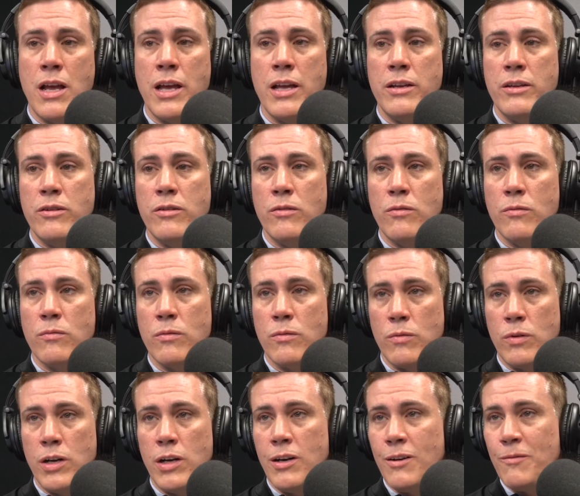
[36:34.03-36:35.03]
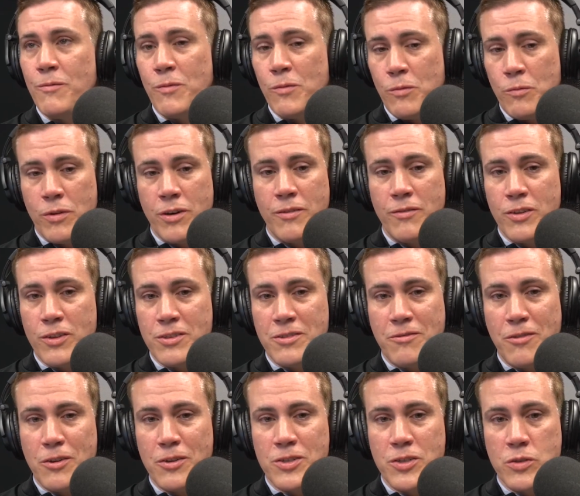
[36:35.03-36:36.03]
And you're um, one of those
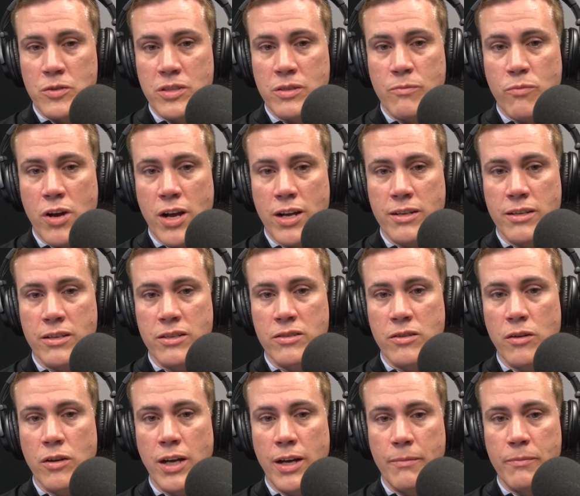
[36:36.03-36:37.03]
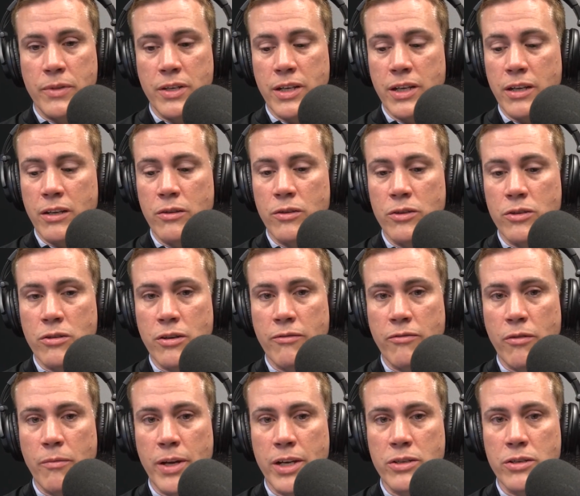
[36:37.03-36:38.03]
folks who's in practice, so I'm going to include your
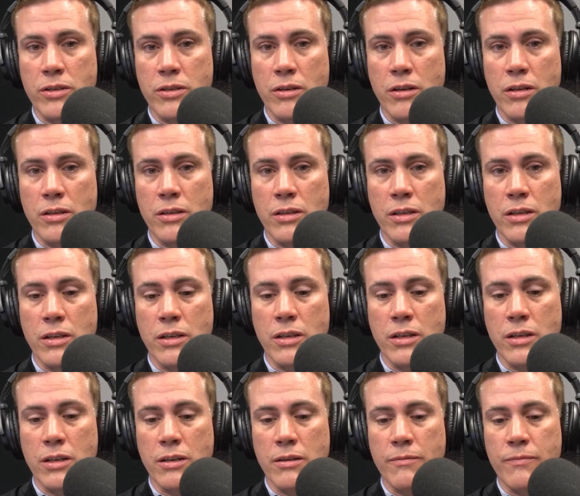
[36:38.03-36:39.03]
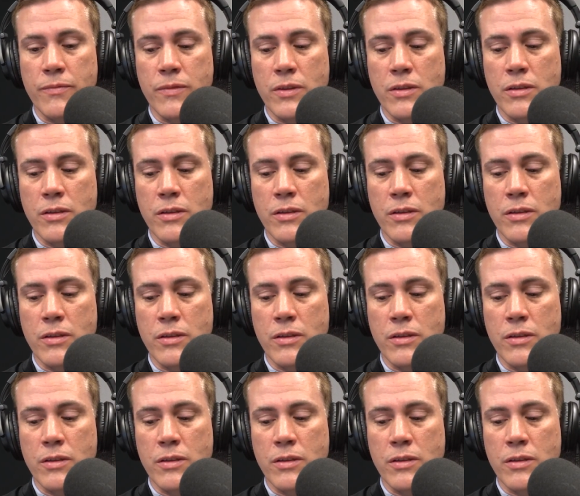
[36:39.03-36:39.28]
information on the um,